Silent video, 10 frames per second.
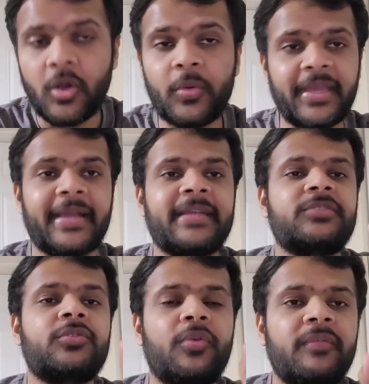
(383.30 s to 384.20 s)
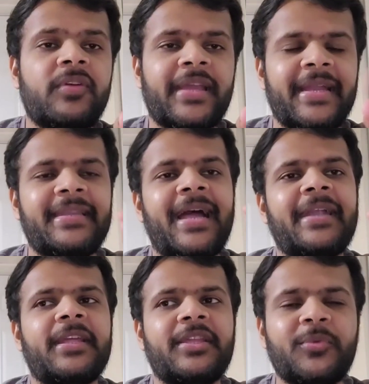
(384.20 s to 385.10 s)
Okay guys, so don't forget
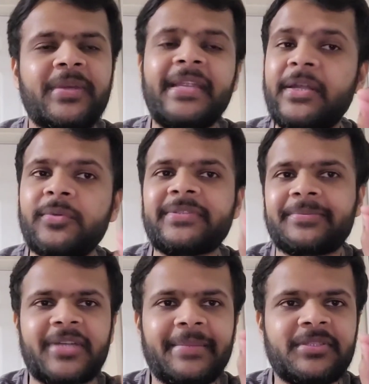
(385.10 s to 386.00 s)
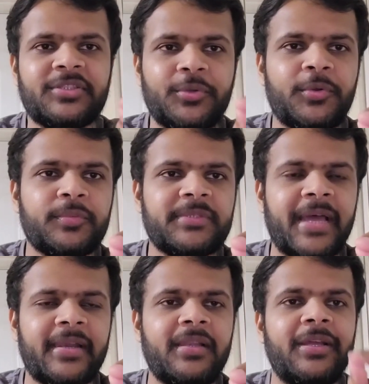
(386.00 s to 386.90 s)
that you need to subscribe this YouTube
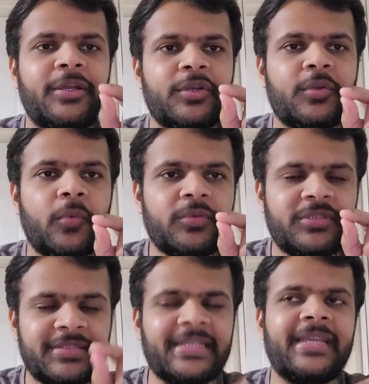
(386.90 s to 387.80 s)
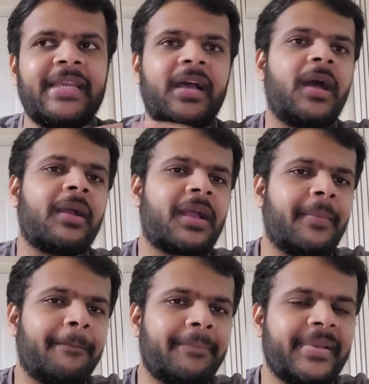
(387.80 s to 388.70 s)
channel to see a
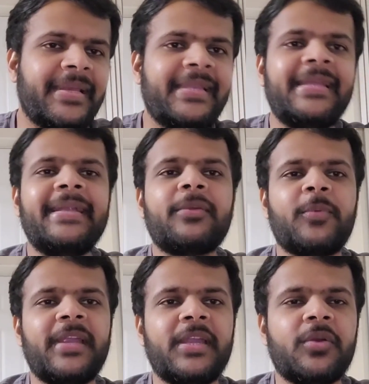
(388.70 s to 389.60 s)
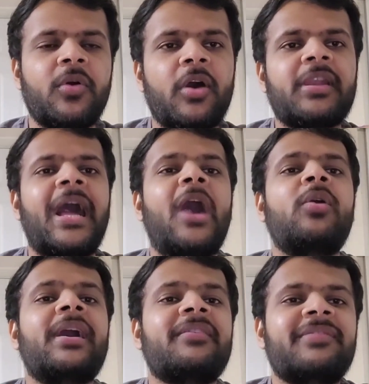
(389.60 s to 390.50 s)
complete video on
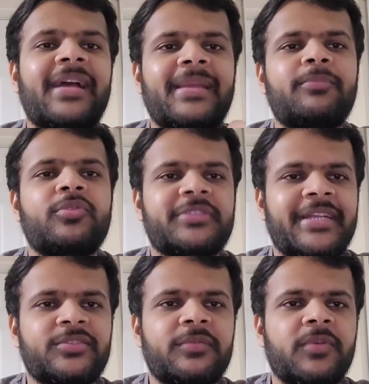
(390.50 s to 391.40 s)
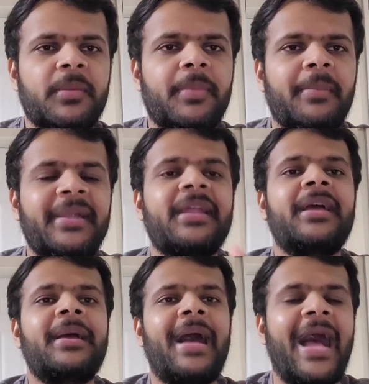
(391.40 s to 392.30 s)
how I file a postgraduate work permit.
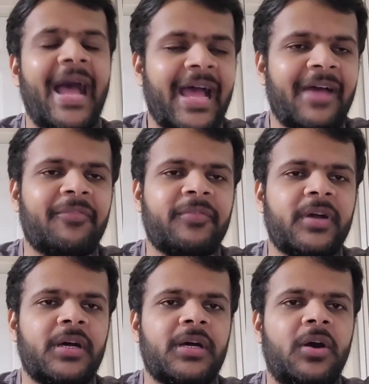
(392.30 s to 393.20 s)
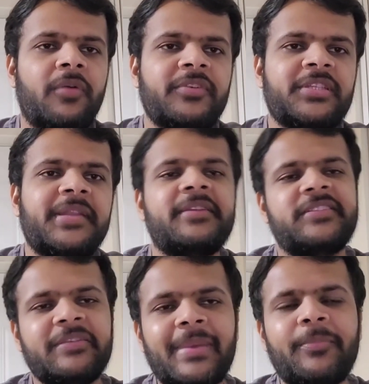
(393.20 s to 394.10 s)
I have officially
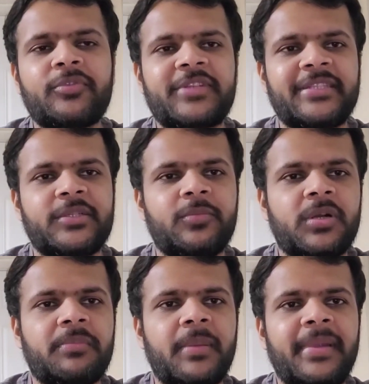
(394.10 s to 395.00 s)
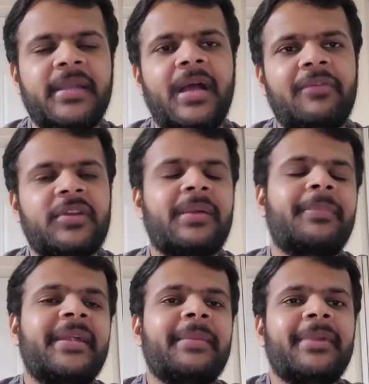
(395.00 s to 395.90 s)
received my postgraduate work permit after
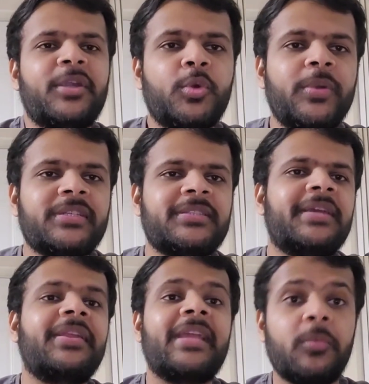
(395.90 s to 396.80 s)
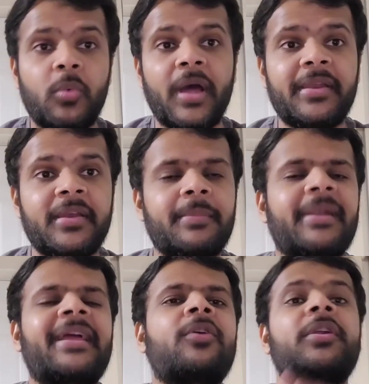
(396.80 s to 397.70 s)
completing my 2 years degree in 1 year,
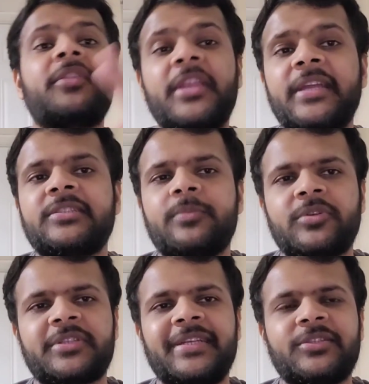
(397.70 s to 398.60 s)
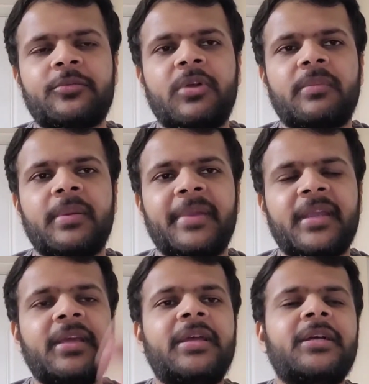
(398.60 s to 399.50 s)
but I got 3 years postgraduate work permit.